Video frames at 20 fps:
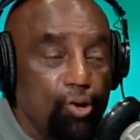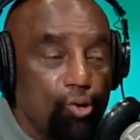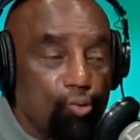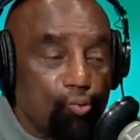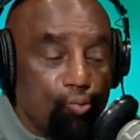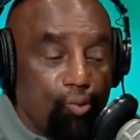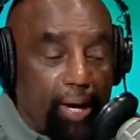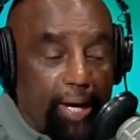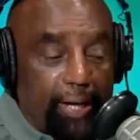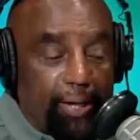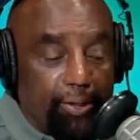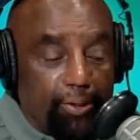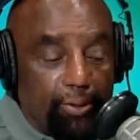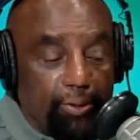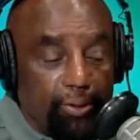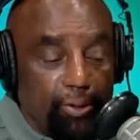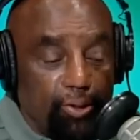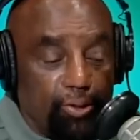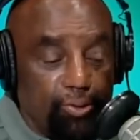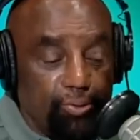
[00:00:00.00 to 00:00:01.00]
right here
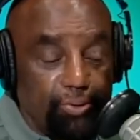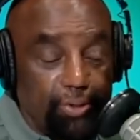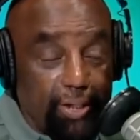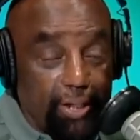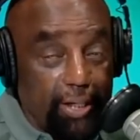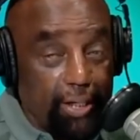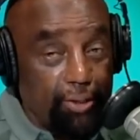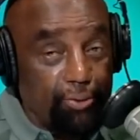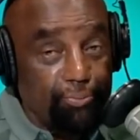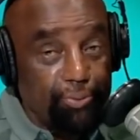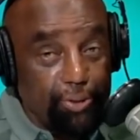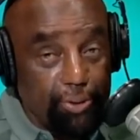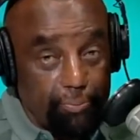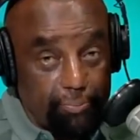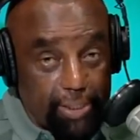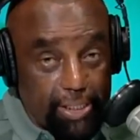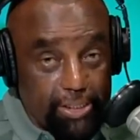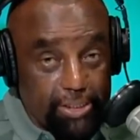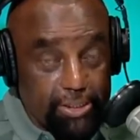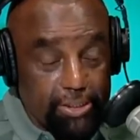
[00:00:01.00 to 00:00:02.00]
on earth, and it'll be
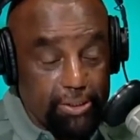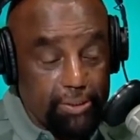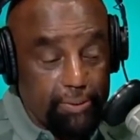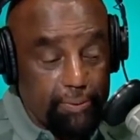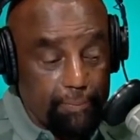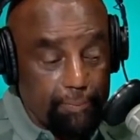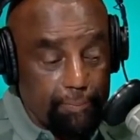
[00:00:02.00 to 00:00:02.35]
amazing.